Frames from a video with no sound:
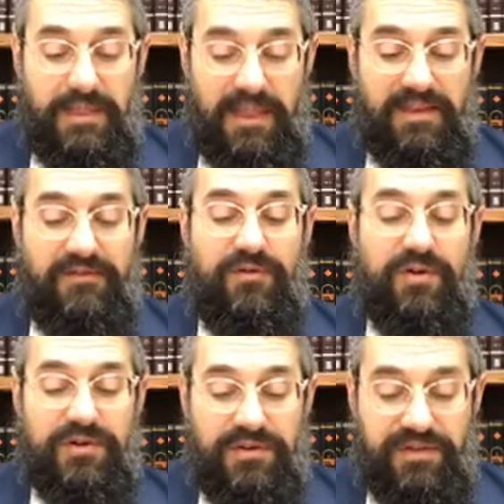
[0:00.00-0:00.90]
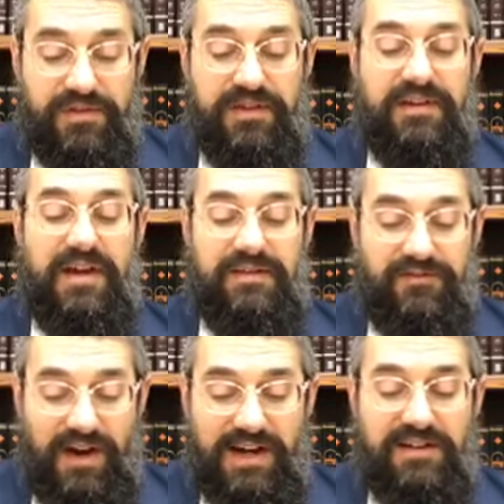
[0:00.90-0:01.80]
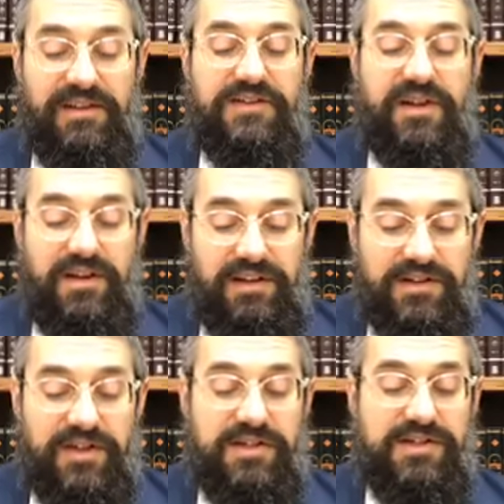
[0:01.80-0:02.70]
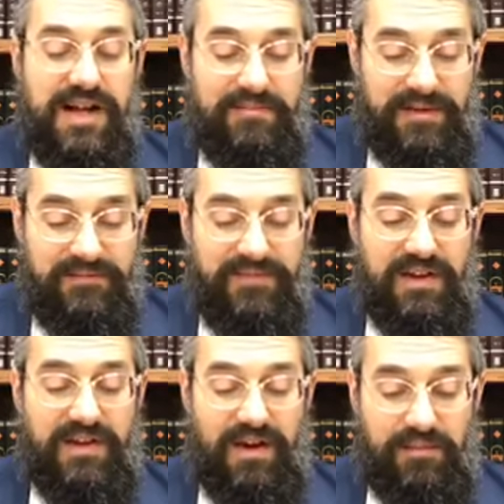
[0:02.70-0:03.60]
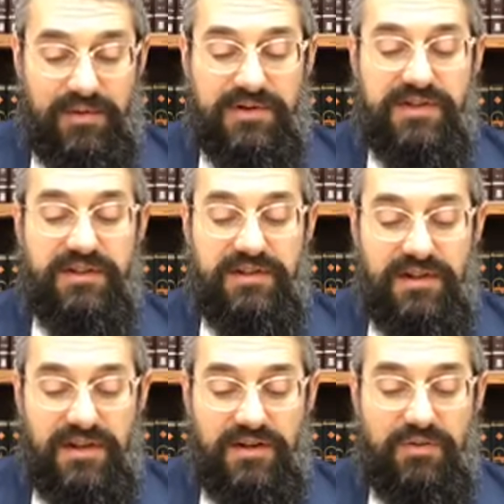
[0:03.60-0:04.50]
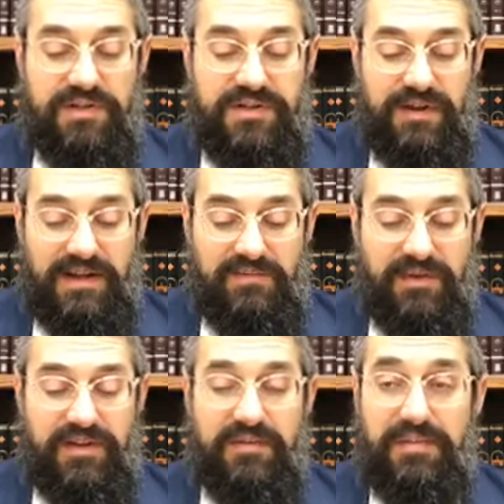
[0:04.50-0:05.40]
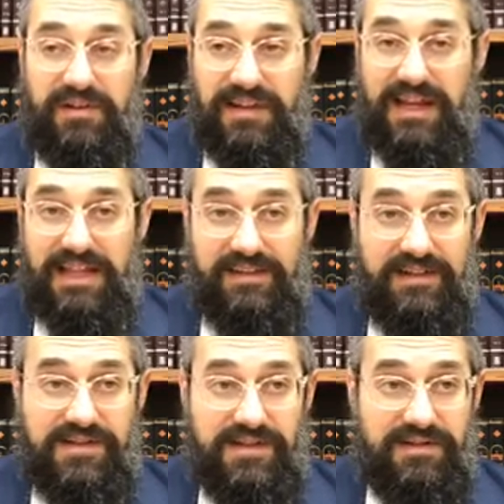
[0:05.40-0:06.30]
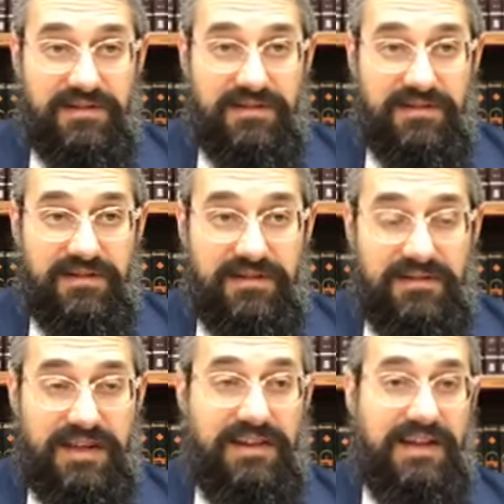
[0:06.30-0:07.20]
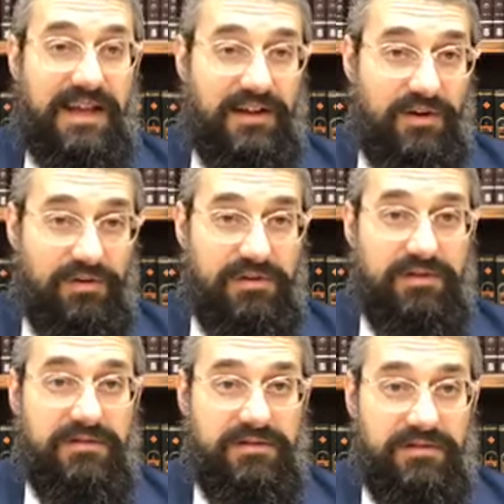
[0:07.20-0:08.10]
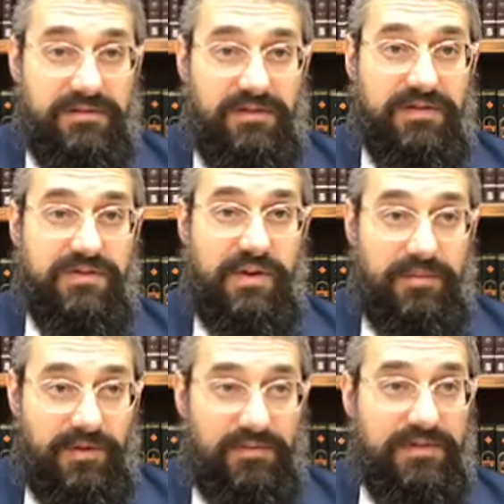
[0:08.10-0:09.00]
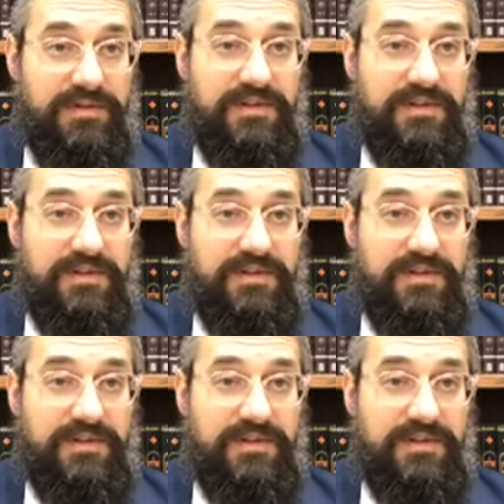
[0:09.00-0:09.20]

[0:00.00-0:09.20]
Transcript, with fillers: And the fourth and final is choylish and a person who was threatened with a debilitating illness, not that he had a cold or a strep throat,